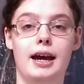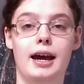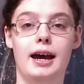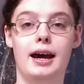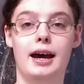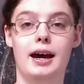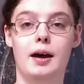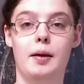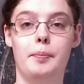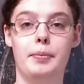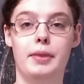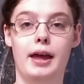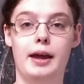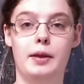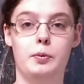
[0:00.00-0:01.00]

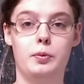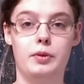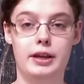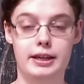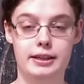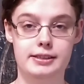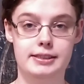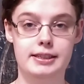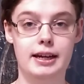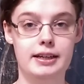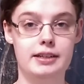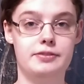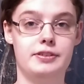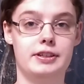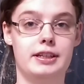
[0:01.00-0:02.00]
And inside
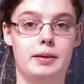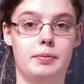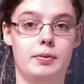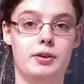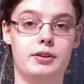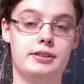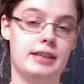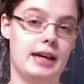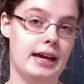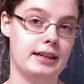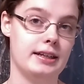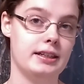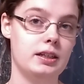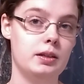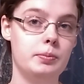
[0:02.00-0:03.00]
of it I'm going to add a
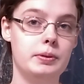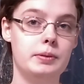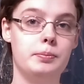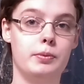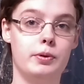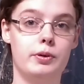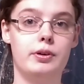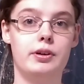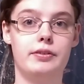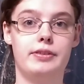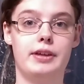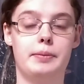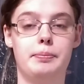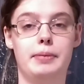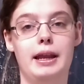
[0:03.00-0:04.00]
little bit more of
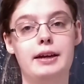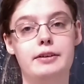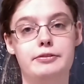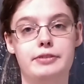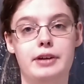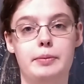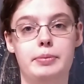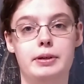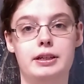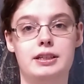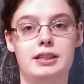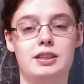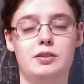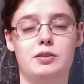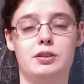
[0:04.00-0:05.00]
that black fabric
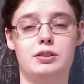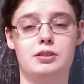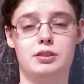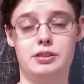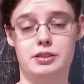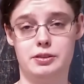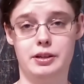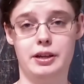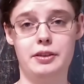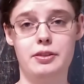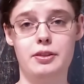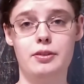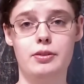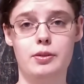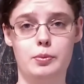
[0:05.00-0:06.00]
in order to
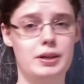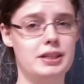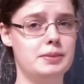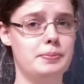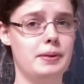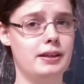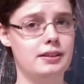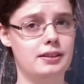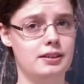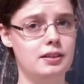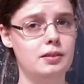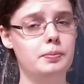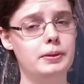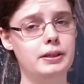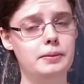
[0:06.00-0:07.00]
strengthen the waistband a little
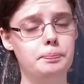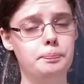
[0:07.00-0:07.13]
bit,